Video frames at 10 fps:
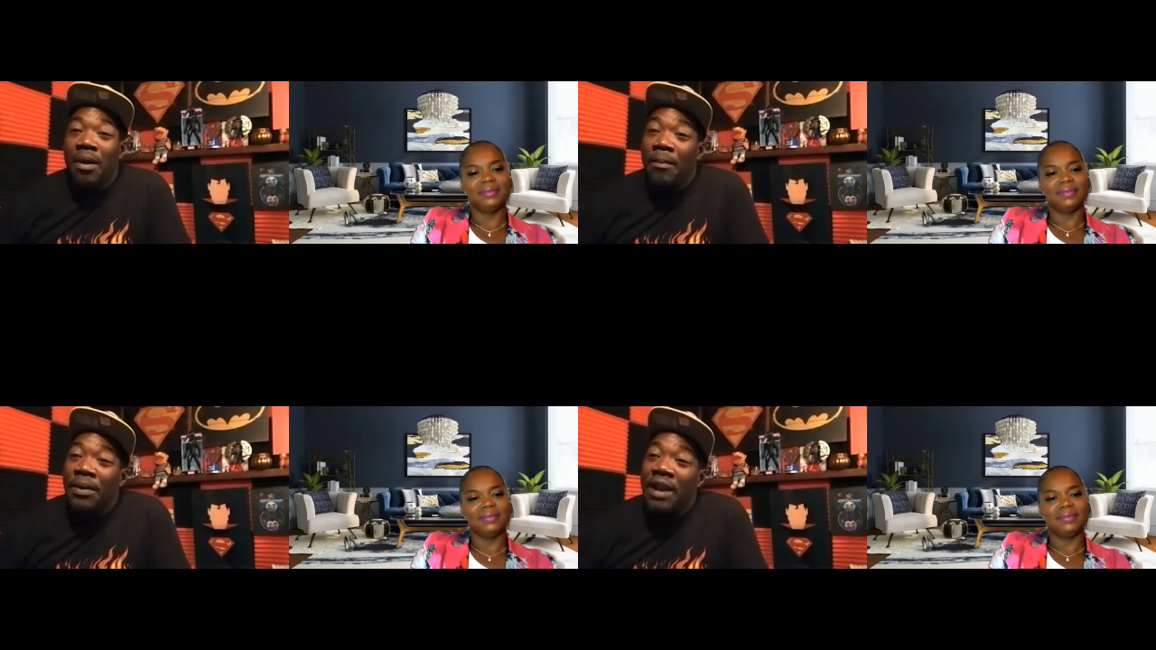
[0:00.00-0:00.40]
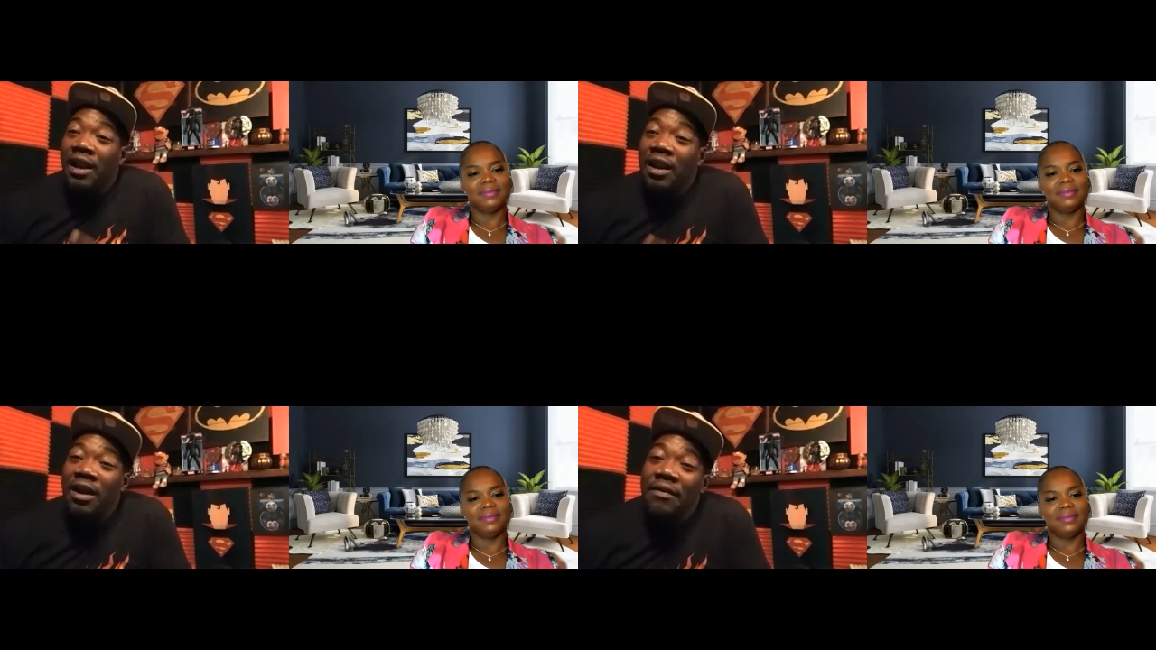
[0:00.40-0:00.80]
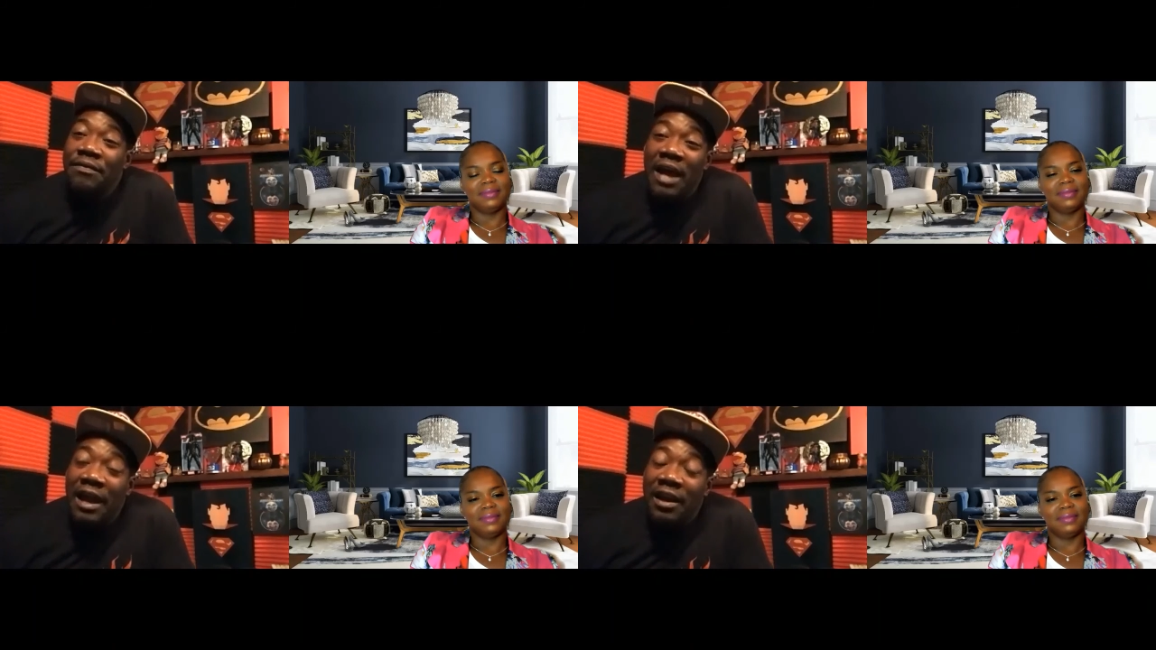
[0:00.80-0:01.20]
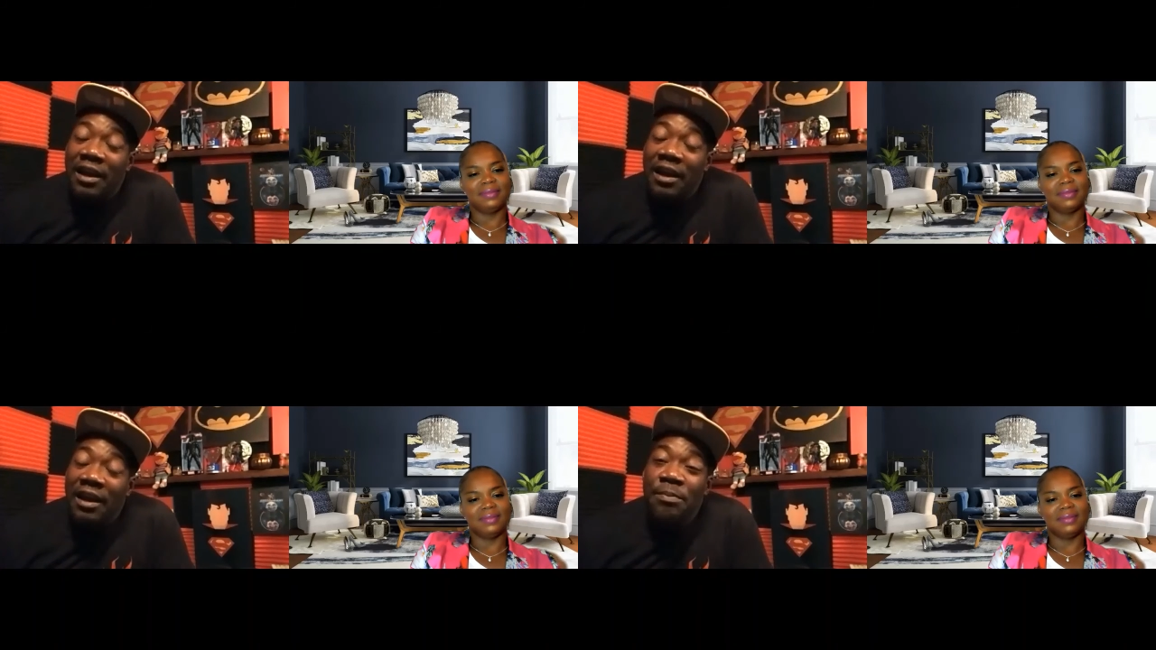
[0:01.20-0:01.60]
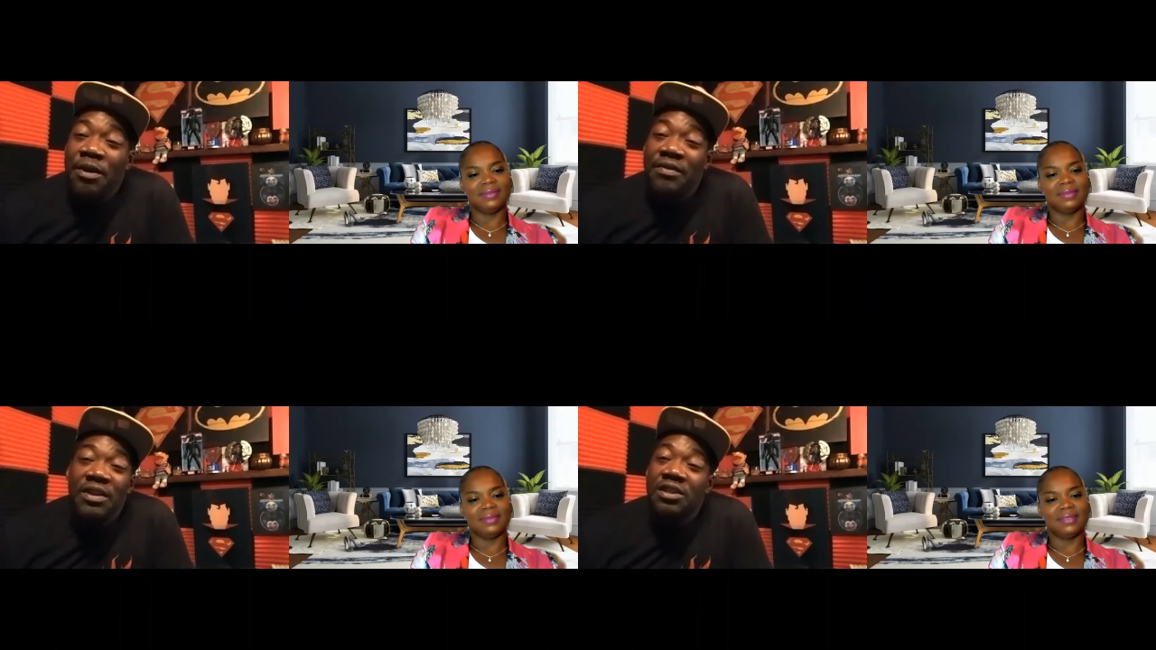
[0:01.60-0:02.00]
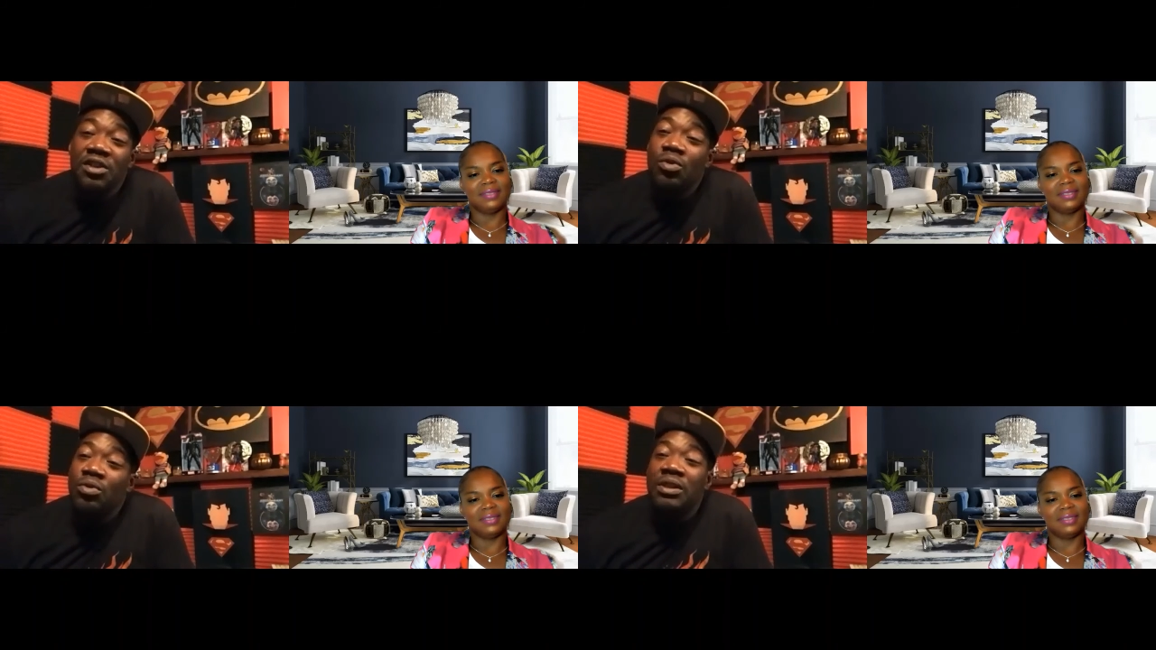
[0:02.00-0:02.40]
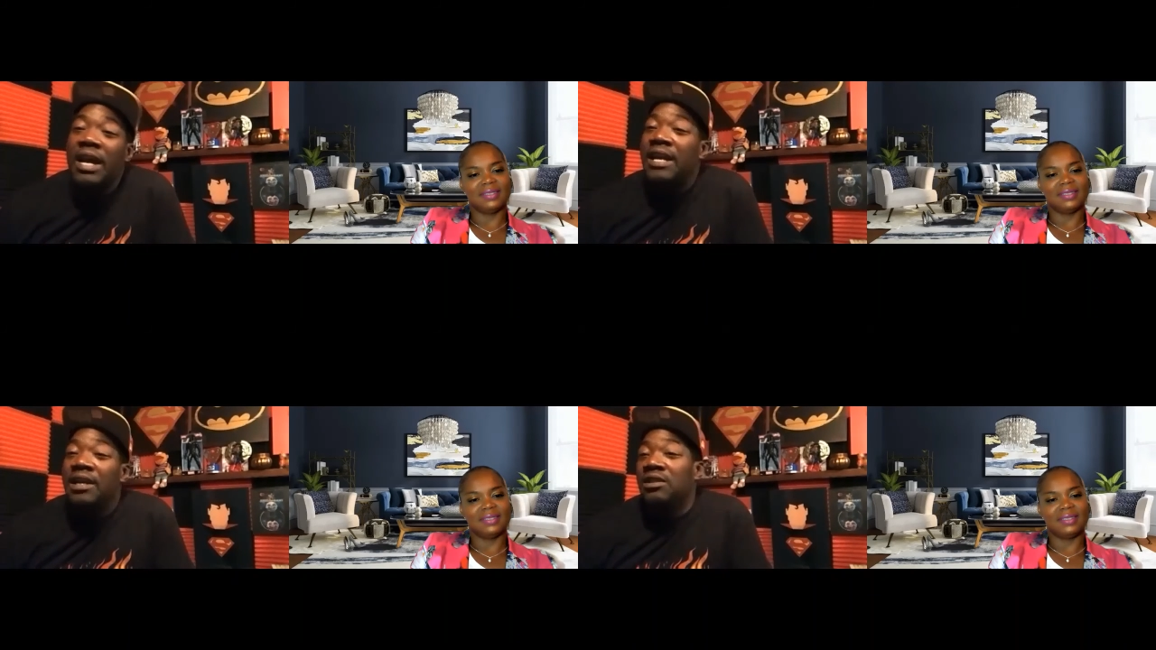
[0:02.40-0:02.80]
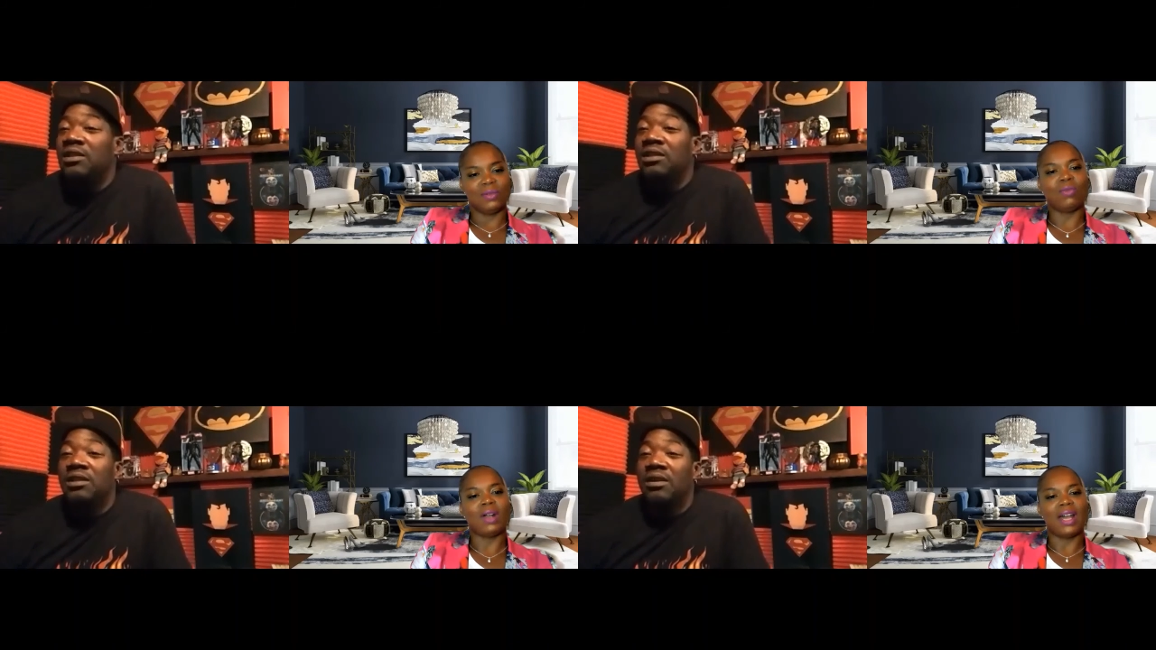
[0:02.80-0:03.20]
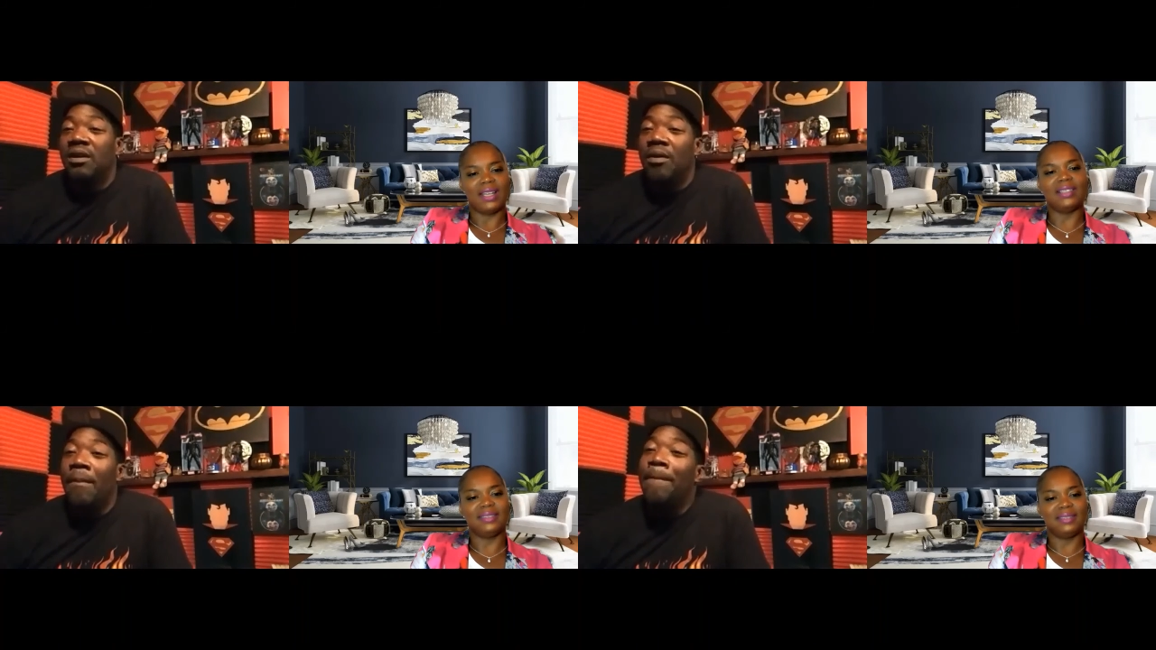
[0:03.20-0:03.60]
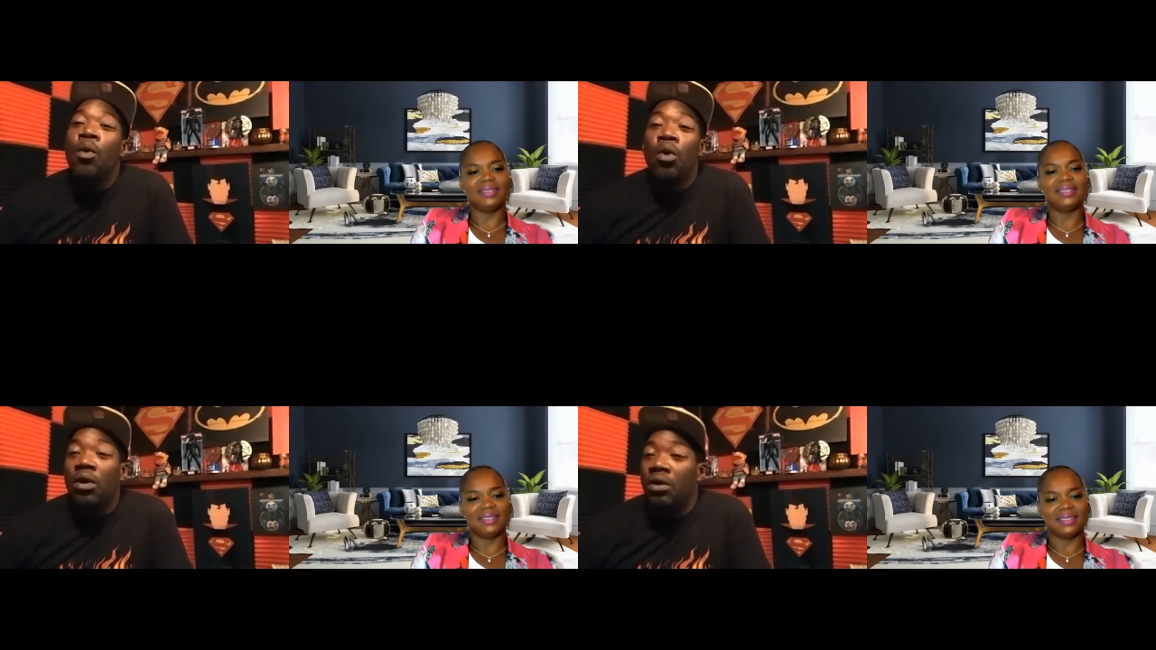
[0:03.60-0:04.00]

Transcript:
Speaker 1: But I love, I love experiencing new things. Right. More,